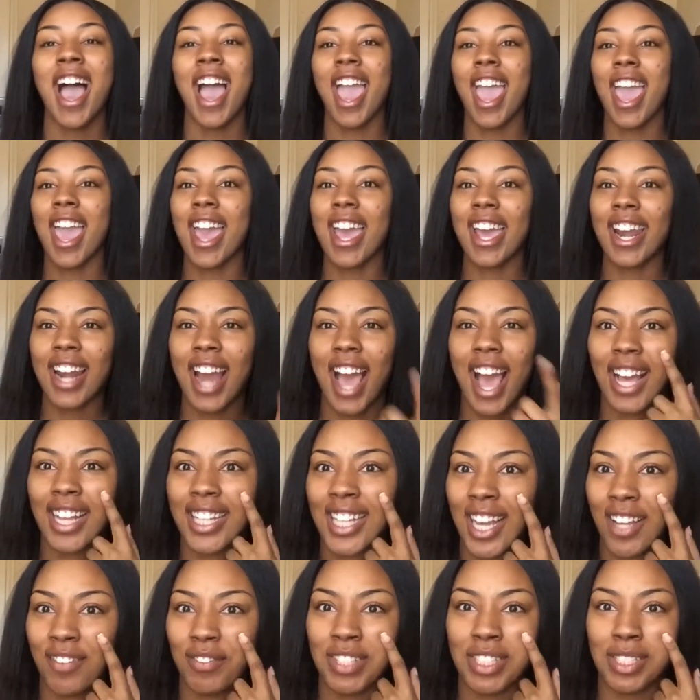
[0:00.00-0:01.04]
And I
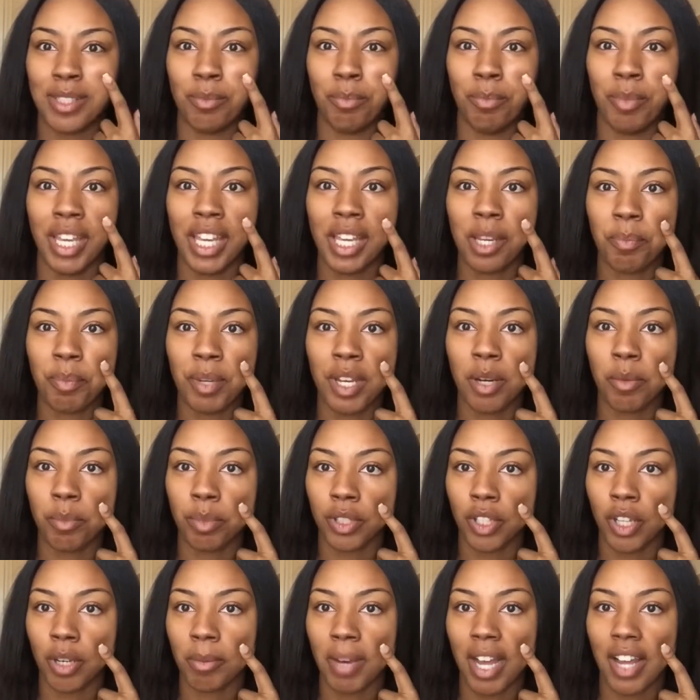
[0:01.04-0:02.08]
have this big
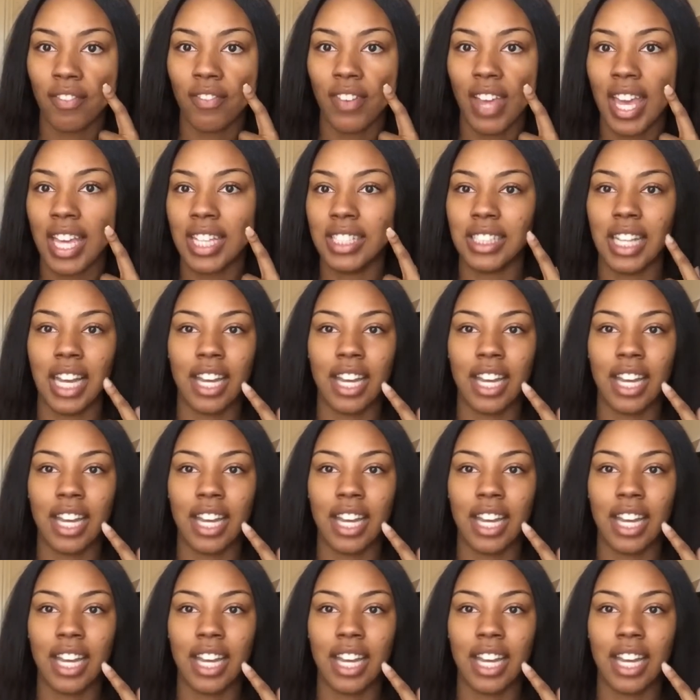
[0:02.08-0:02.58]
pimple on my face.